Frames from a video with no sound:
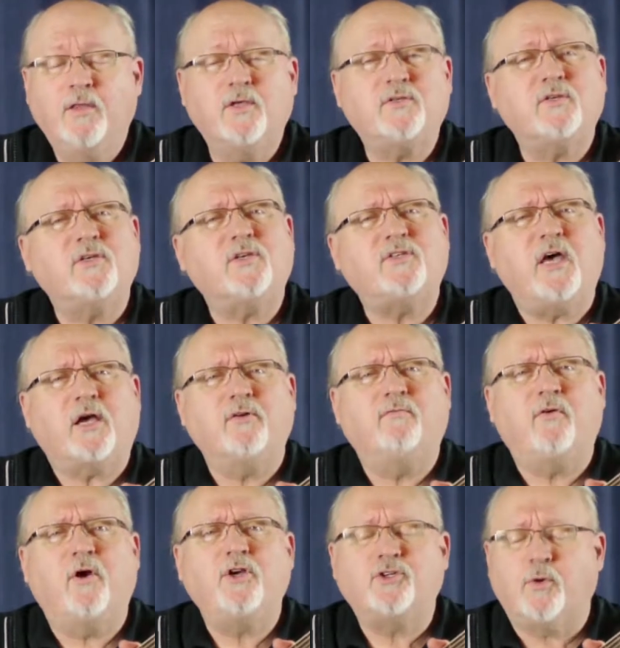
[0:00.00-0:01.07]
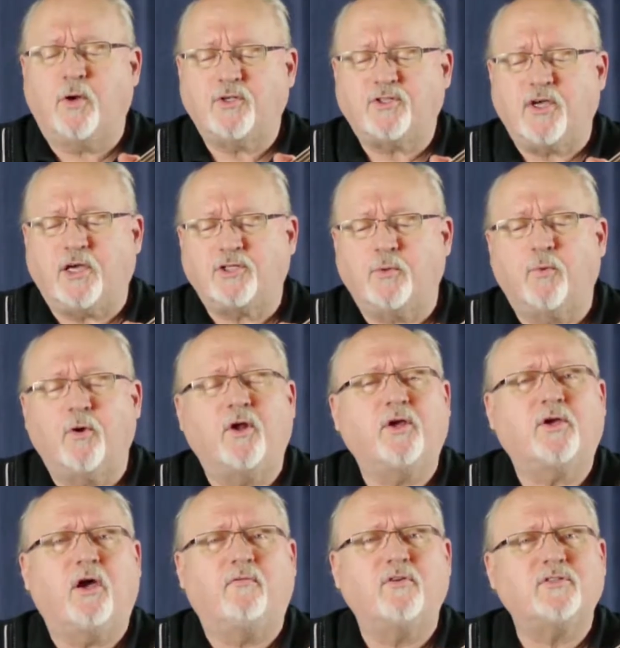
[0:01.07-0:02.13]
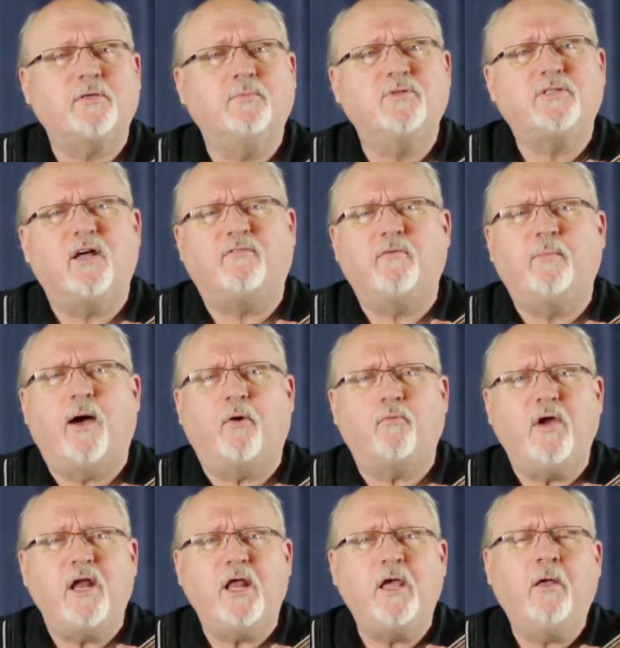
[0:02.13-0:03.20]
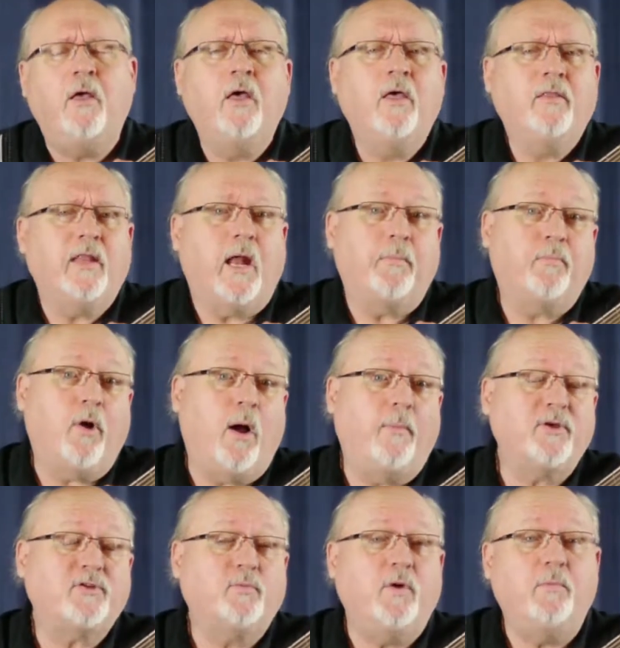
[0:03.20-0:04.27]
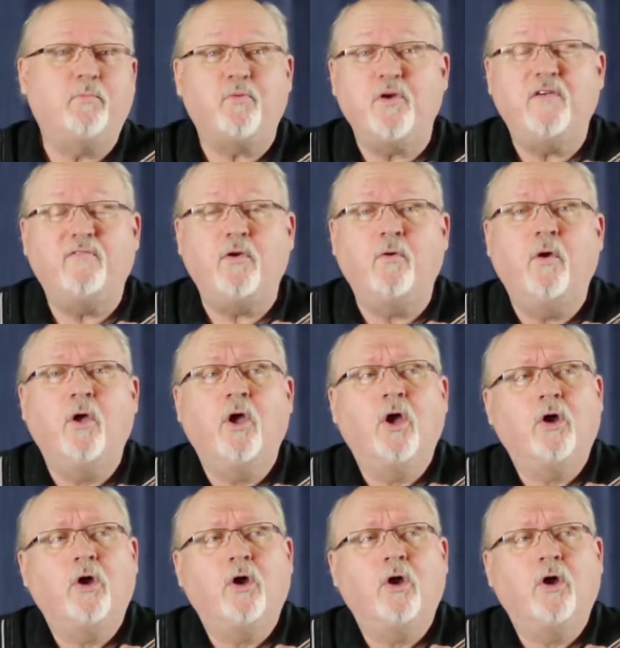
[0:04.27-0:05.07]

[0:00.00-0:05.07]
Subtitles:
This is a second very short section. We're going to cover some stuff about reading that I promised we'd preview.